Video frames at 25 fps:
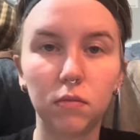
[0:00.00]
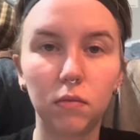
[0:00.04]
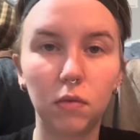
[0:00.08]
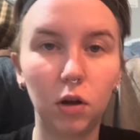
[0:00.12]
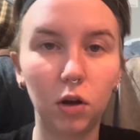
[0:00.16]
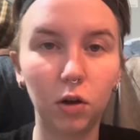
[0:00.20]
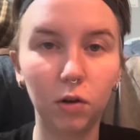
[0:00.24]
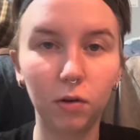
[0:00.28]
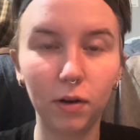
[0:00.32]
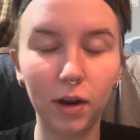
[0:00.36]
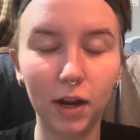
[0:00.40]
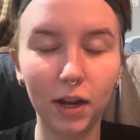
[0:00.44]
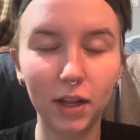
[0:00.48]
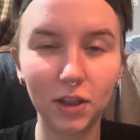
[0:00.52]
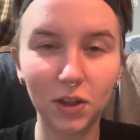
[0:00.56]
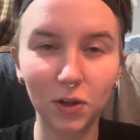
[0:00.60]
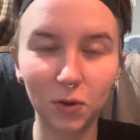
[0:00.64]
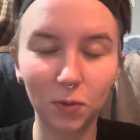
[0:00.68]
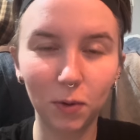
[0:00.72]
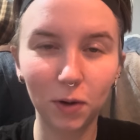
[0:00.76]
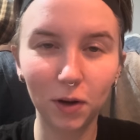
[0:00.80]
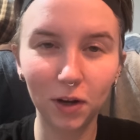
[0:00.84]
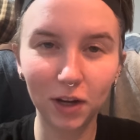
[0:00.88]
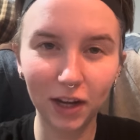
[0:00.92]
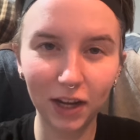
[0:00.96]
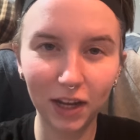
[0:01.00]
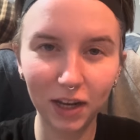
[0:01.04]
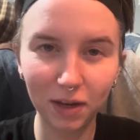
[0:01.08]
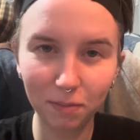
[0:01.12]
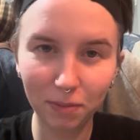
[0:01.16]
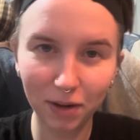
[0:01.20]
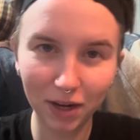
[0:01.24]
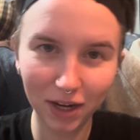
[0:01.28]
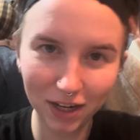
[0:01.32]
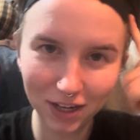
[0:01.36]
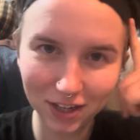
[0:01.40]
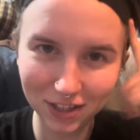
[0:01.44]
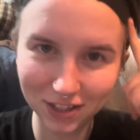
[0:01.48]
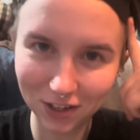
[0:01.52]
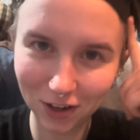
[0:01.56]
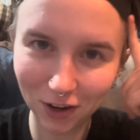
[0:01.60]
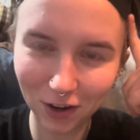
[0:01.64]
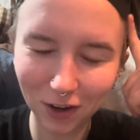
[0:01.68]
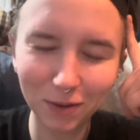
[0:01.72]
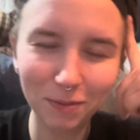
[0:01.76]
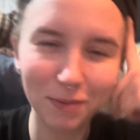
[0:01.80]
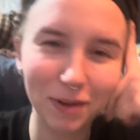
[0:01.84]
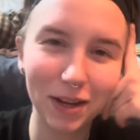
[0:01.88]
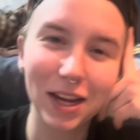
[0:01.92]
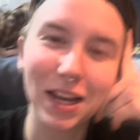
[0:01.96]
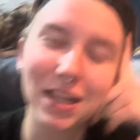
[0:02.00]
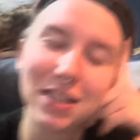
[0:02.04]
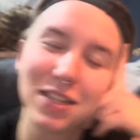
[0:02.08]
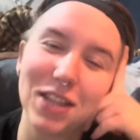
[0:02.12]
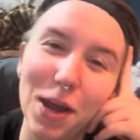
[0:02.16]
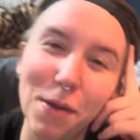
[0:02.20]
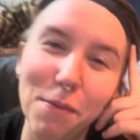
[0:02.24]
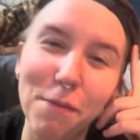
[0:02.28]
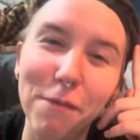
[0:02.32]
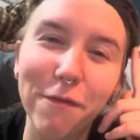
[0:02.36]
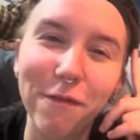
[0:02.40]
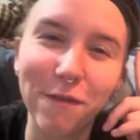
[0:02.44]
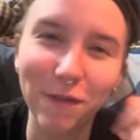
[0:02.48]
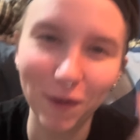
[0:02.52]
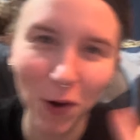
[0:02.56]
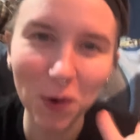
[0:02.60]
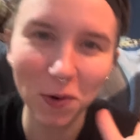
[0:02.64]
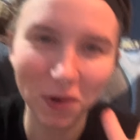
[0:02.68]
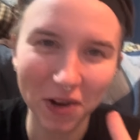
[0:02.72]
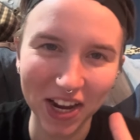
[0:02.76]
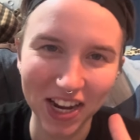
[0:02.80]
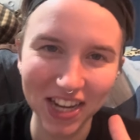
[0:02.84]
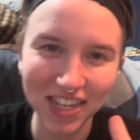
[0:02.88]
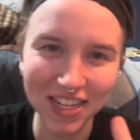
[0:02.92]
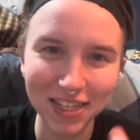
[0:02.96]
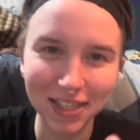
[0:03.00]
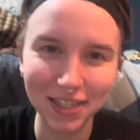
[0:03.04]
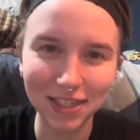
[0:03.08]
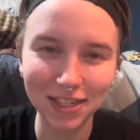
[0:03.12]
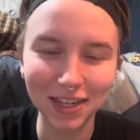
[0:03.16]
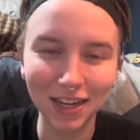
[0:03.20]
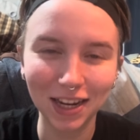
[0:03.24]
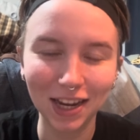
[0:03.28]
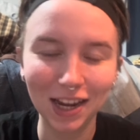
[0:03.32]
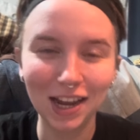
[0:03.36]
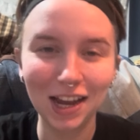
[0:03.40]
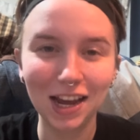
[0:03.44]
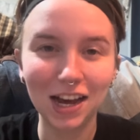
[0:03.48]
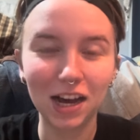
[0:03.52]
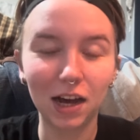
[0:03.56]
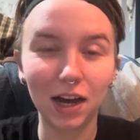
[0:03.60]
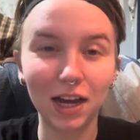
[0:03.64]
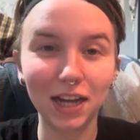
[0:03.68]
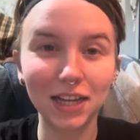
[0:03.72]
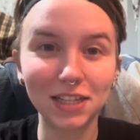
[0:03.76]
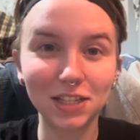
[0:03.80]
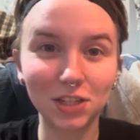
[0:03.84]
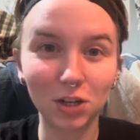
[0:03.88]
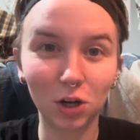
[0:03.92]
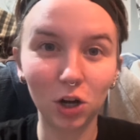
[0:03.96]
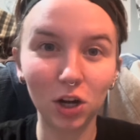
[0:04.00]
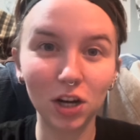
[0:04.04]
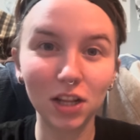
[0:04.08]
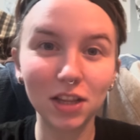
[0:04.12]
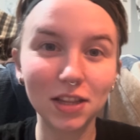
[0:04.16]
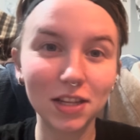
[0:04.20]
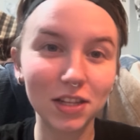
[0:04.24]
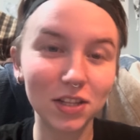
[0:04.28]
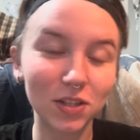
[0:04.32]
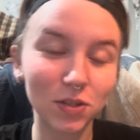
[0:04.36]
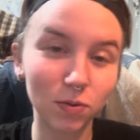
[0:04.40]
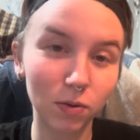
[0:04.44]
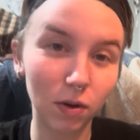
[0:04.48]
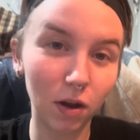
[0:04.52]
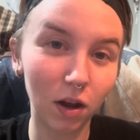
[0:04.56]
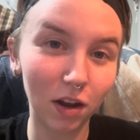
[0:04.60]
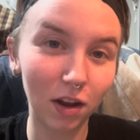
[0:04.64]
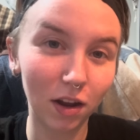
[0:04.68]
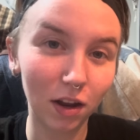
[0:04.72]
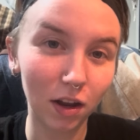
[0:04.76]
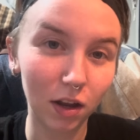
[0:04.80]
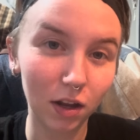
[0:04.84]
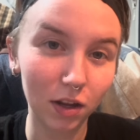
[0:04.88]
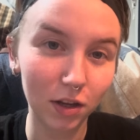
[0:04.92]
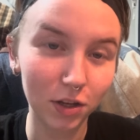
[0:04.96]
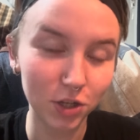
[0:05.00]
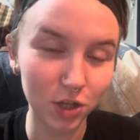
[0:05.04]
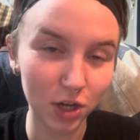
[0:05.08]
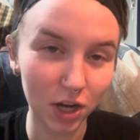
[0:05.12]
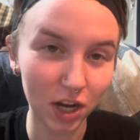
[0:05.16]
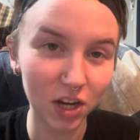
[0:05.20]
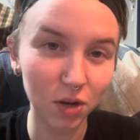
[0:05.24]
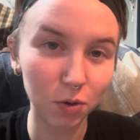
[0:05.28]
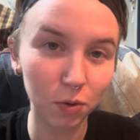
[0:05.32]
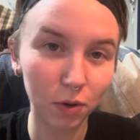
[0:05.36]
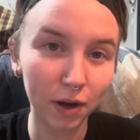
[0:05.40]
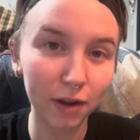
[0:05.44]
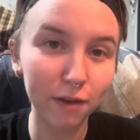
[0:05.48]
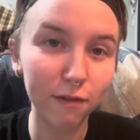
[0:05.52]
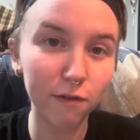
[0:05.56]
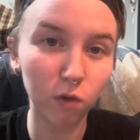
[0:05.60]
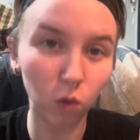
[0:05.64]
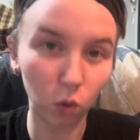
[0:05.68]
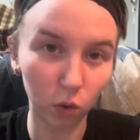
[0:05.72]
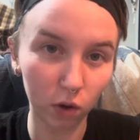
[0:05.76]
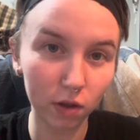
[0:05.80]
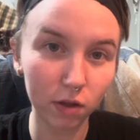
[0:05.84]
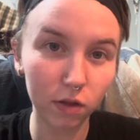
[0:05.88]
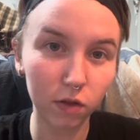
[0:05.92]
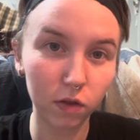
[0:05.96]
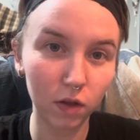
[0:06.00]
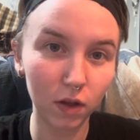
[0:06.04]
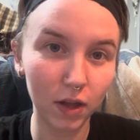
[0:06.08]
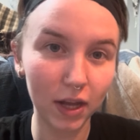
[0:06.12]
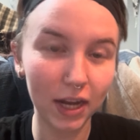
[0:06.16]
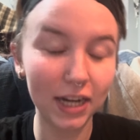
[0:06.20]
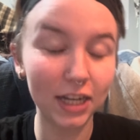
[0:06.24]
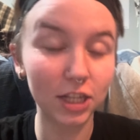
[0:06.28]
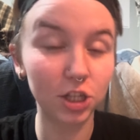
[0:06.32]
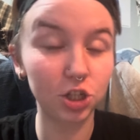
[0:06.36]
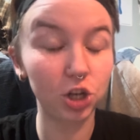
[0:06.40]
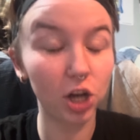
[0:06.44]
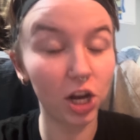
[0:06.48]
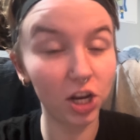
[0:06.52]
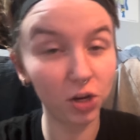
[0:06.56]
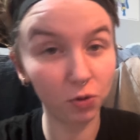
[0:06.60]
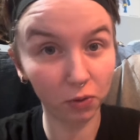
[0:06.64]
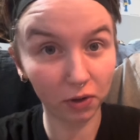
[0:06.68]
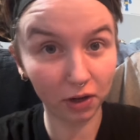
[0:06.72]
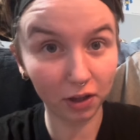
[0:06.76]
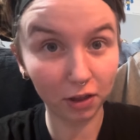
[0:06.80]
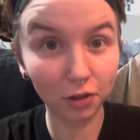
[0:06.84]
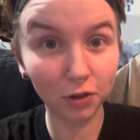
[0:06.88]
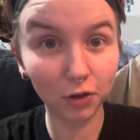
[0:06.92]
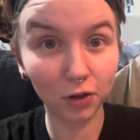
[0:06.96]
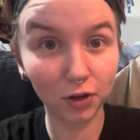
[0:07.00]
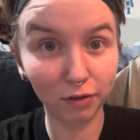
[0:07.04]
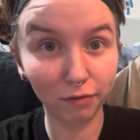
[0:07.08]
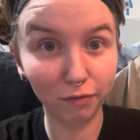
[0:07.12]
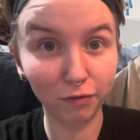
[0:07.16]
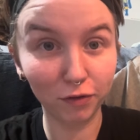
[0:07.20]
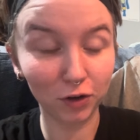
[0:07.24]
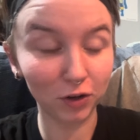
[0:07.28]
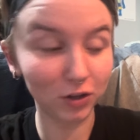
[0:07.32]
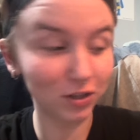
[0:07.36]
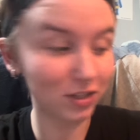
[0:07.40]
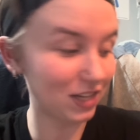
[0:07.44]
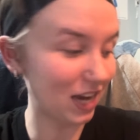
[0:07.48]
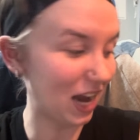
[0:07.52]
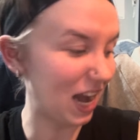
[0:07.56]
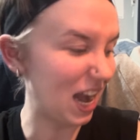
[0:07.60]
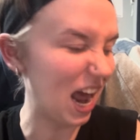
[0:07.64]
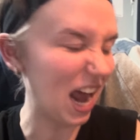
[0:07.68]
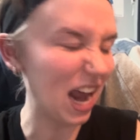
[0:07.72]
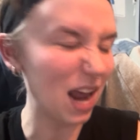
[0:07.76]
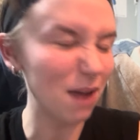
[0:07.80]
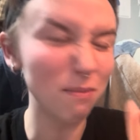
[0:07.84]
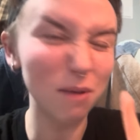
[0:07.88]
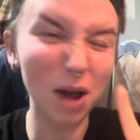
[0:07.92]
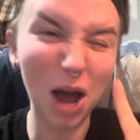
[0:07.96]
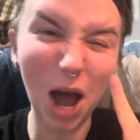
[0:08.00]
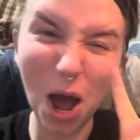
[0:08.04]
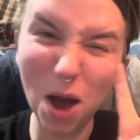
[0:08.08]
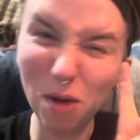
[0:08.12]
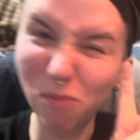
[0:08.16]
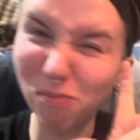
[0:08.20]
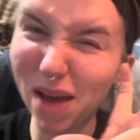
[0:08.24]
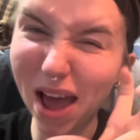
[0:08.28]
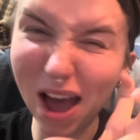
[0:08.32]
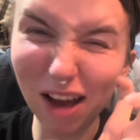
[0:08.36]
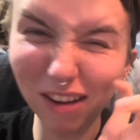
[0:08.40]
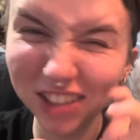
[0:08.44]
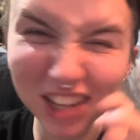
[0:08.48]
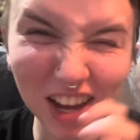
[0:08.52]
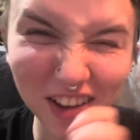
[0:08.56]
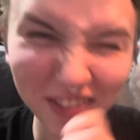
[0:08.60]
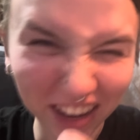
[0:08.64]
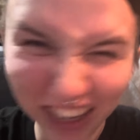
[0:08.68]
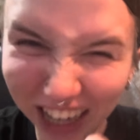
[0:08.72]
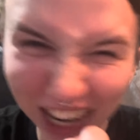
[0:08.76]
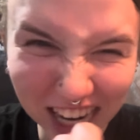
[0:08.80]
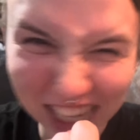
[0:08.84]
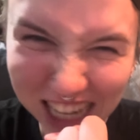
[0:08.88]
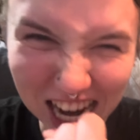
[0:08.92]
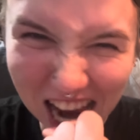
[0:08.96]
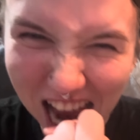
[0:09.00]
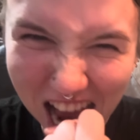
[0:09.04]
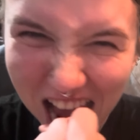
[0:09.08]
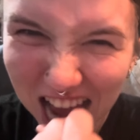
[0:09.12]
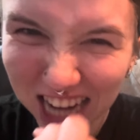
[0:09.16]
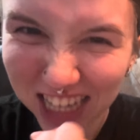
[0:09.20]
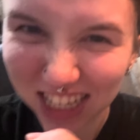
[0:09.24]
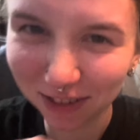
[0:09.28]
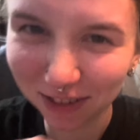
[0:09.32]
All right, the work headband is on because I'm focused. I started this rug January 4th. It is January 31st, and I am about to finish it.